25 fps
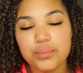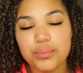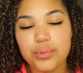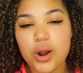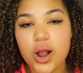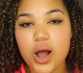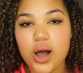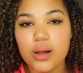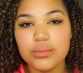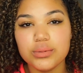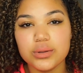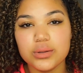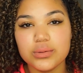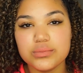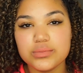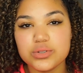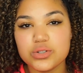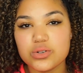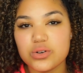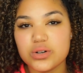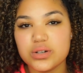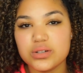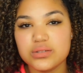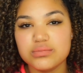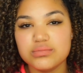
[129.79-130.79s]

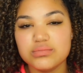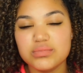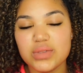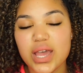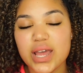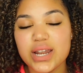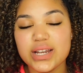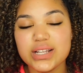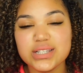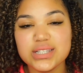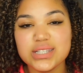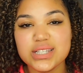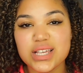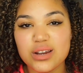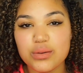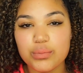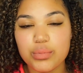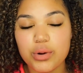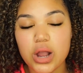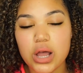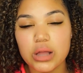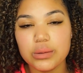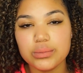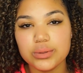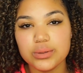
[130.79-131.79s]
problems or any skin
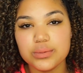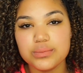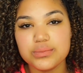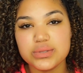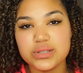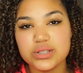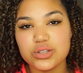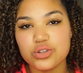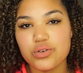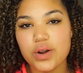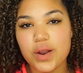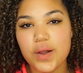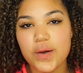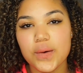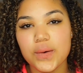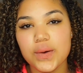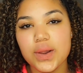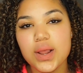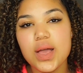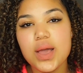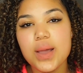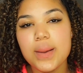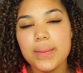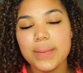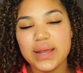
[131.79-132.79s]
problems throughout